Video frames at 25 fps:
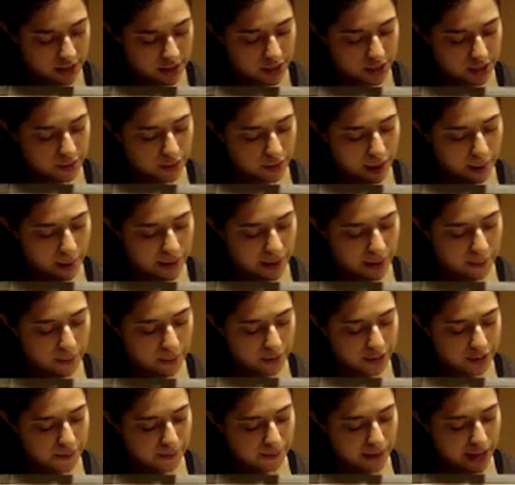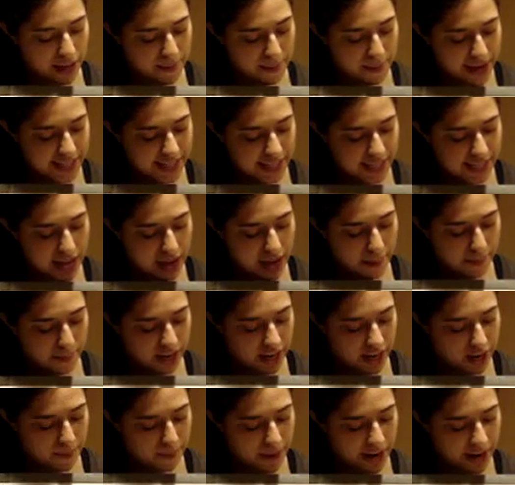So I'm going to multiply my
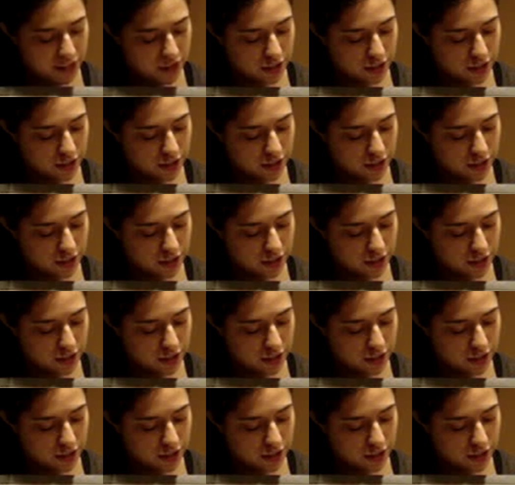denominator by